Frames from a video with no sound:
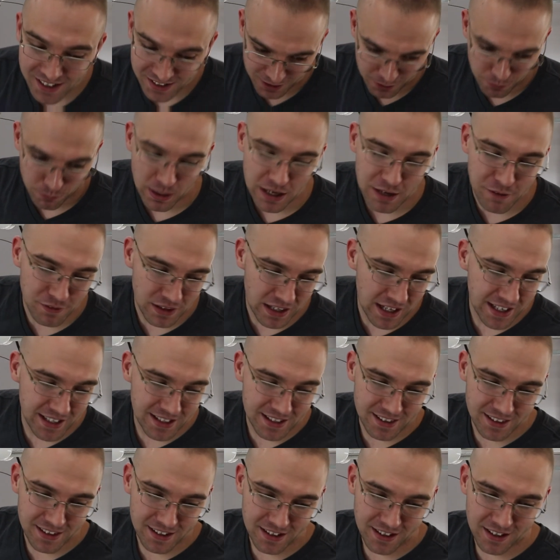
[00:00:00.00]

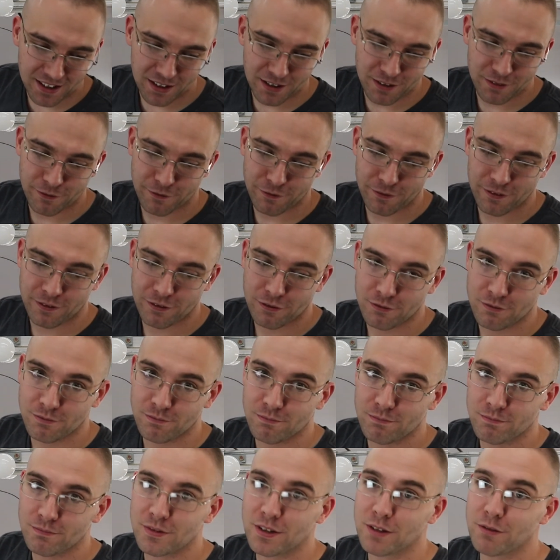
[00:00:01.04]
wavelength of
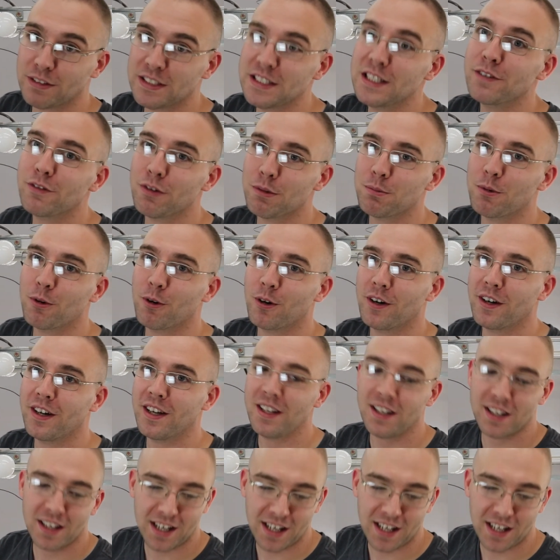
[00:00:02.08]
the receiver board.